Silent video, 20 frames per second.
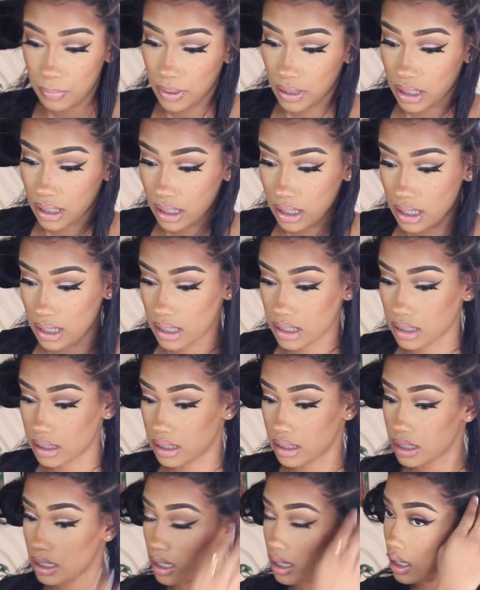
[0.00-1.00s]

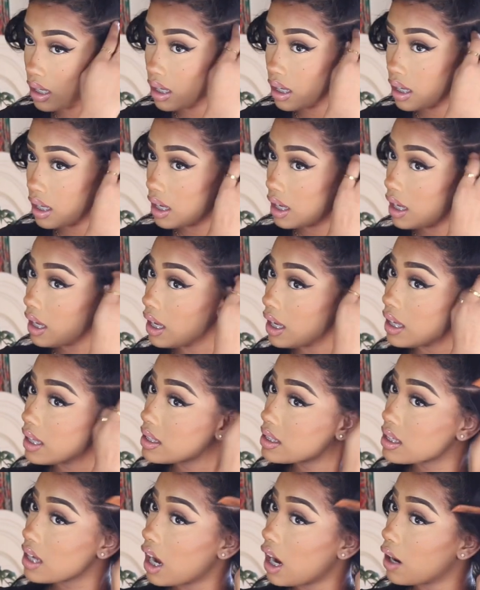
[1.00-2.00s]
because
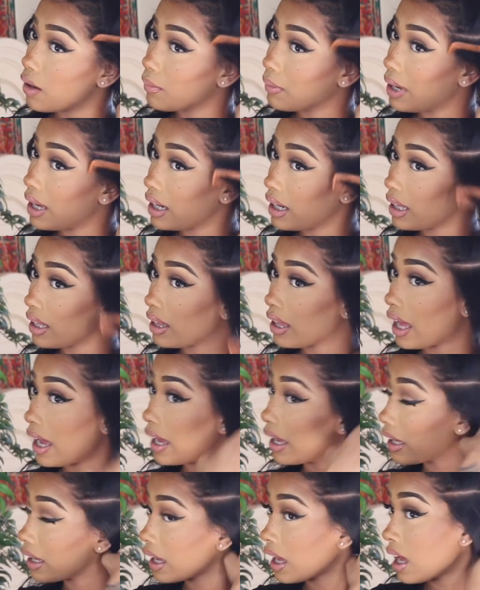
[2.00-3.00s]
it's already
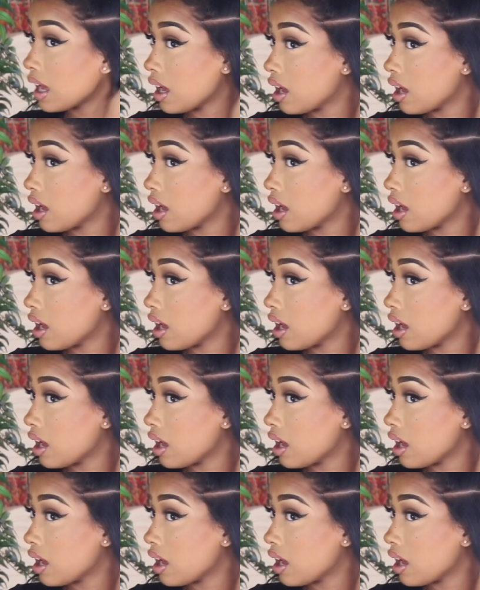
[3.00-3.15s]
like,